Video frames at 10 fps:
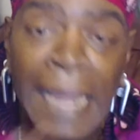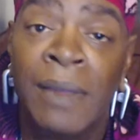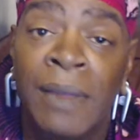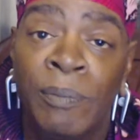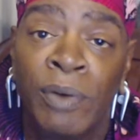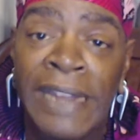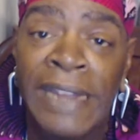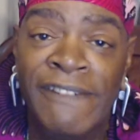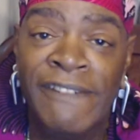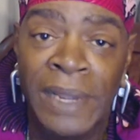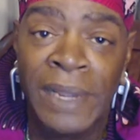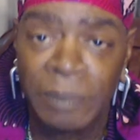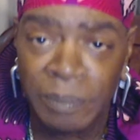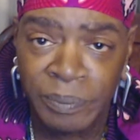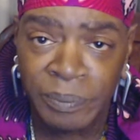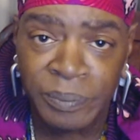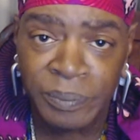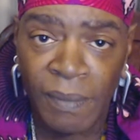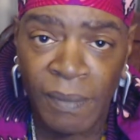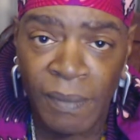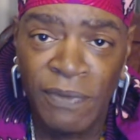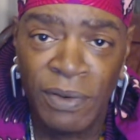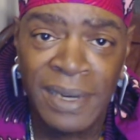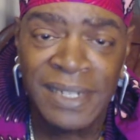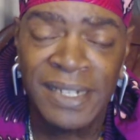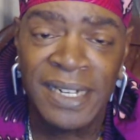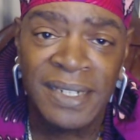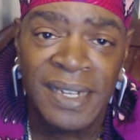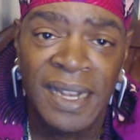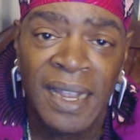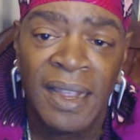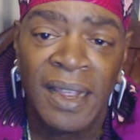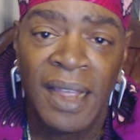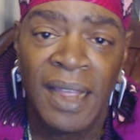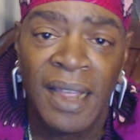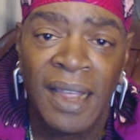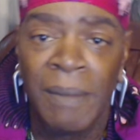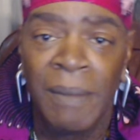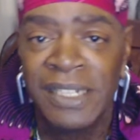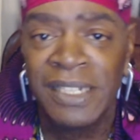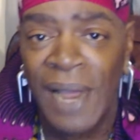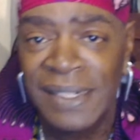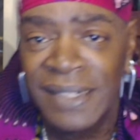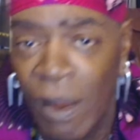like bereavement, for instance. And so I